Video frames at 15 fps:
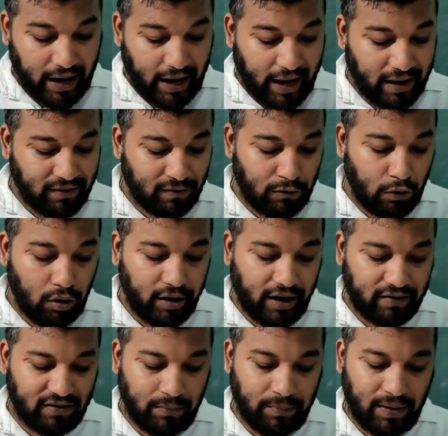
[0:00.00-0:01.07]
as long
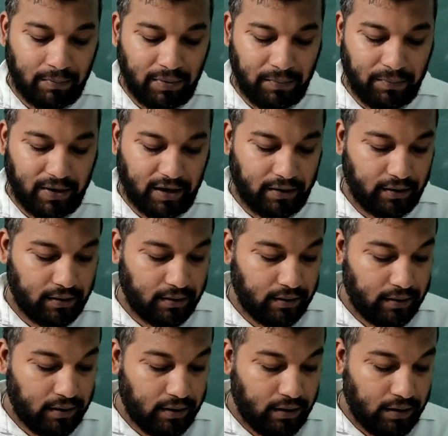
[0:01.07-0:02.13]
as the baby plant
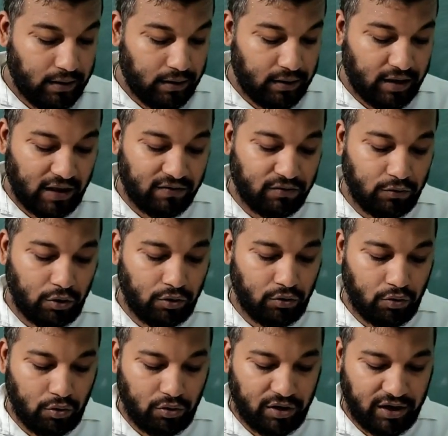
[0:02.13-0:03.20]
does not
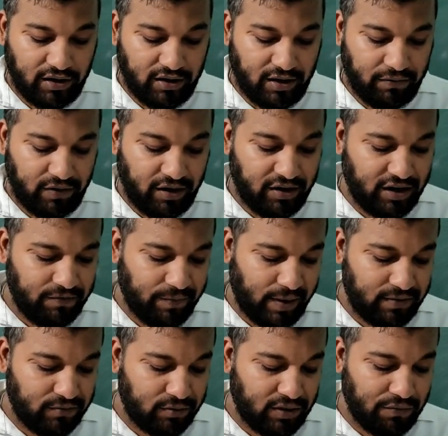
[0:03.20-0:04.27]
grow green leaves, it
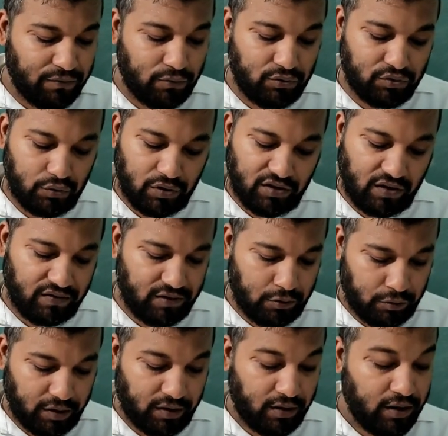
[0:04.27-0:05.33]
depends on the food stored in the seed. Okay.